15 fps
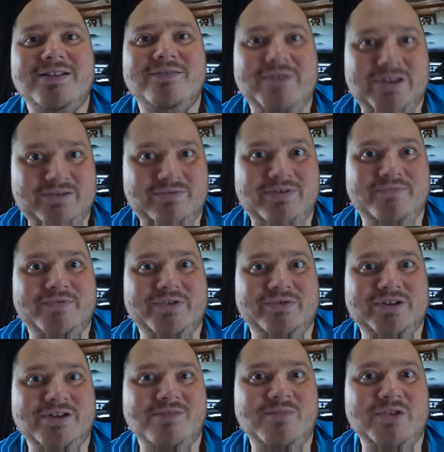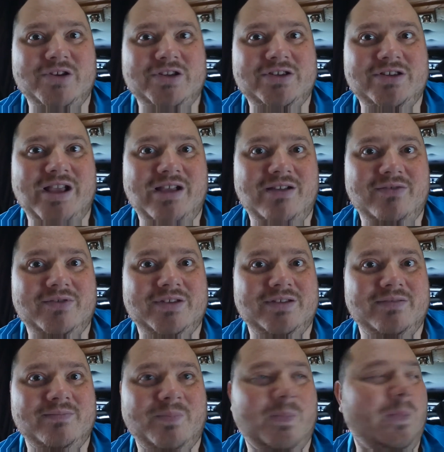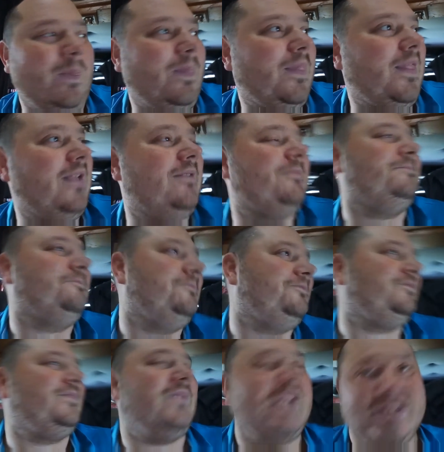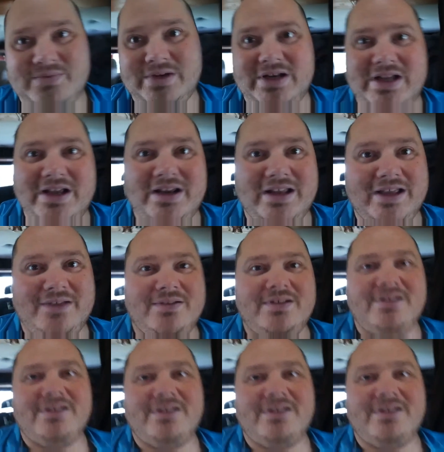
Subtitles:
What you have to do is come to the south. Is where they live.